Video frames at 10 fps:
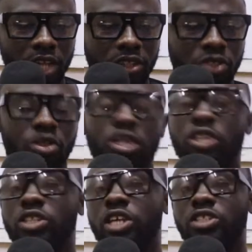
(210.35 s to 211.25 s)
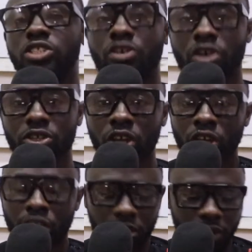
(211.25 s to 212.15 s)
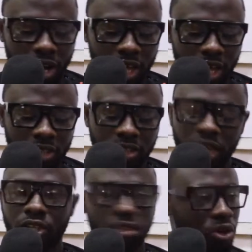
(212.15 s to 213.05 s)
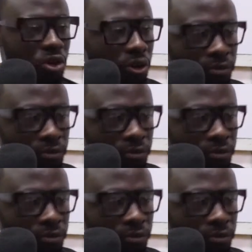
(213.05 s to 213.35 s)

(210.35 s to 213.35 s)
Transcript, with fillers: So this is a serious Q&A session. So